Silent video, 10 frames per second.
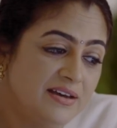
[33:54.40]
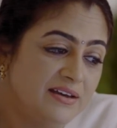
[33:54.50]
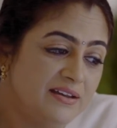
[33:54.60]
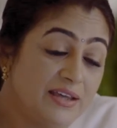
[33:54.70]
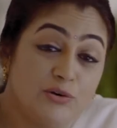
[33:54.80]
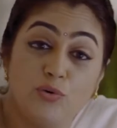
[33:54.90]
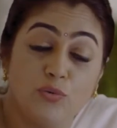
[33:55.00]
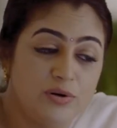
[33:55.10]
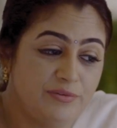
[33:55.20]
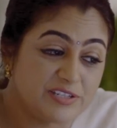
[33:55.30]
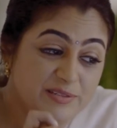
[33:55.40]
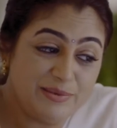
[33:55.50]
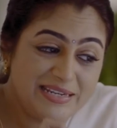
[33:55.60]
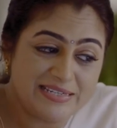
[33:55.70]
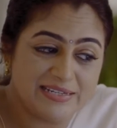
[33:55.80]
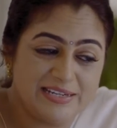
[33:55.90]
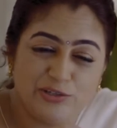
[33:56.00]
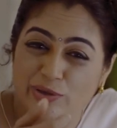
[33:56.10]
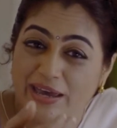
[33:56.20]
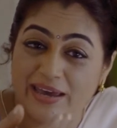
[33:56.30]
Like gold which is beaten
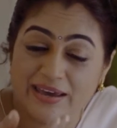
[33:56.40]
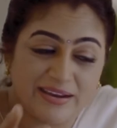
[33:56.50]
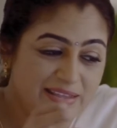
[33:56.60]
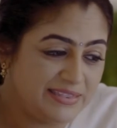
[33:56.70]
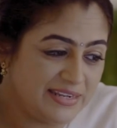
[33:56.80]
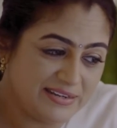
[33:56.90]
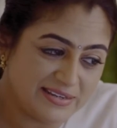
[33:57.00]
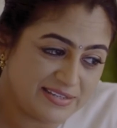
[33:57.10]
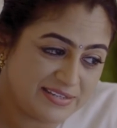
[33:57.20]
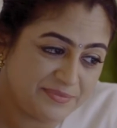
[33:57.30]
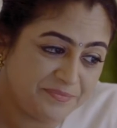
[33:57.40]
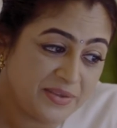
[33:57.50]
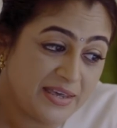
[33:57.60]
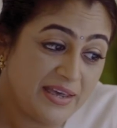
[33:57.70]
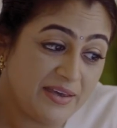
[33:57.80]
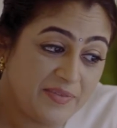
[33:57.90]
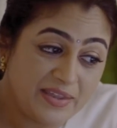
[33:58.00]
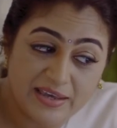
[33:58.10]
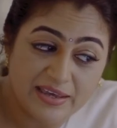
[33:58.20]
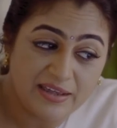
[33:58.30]
into airy thinness. And
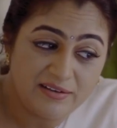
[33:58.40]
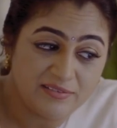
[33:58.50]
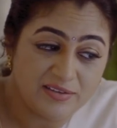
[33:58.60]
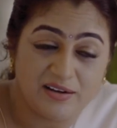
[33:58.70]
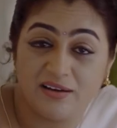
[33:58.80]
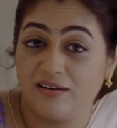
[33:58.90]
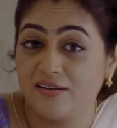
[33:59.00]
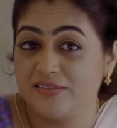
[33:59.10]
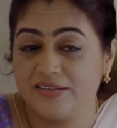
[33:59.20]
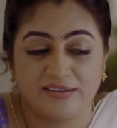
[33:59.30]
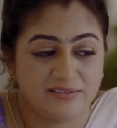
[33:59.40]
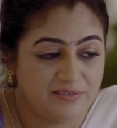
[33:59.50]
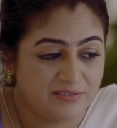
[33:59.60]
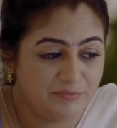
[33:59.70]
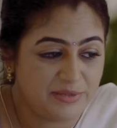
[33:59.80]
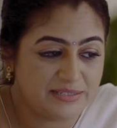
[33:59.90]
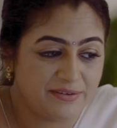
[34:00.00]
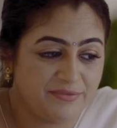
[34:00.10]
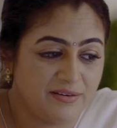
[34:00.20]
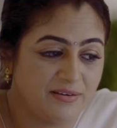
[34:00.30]
then again the classic
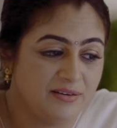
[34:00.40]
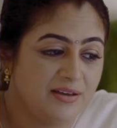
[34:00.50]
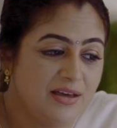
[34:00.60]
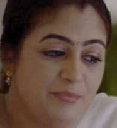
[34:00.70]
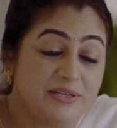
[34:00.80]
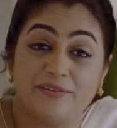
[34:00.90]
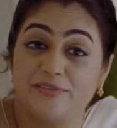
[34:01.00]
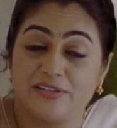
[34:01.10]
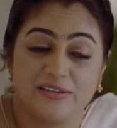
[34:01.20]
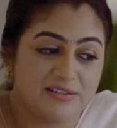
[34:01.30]
metaphysical